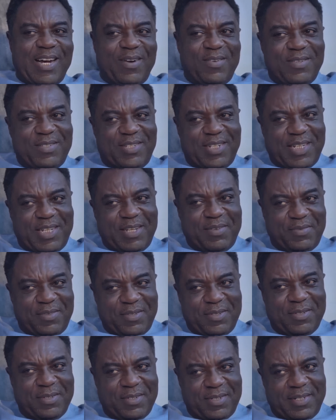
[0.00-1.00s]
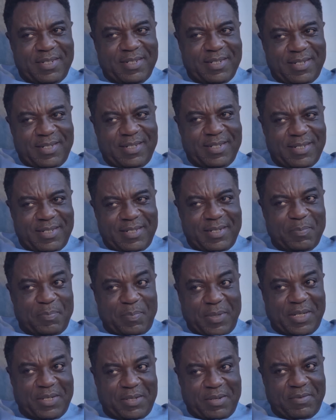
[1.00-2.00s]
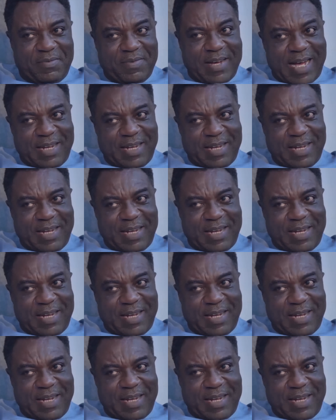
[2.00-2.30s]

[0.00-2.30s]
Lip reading: I want to give you a piece of